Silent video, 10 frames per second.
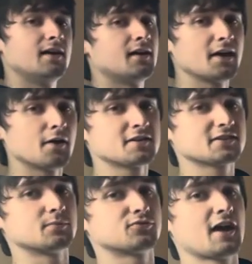There it
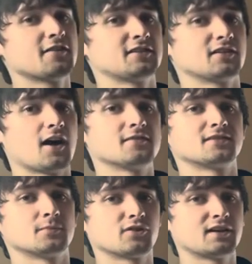is compressed and
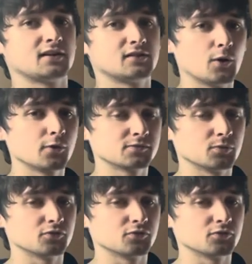causes some pretty noticeable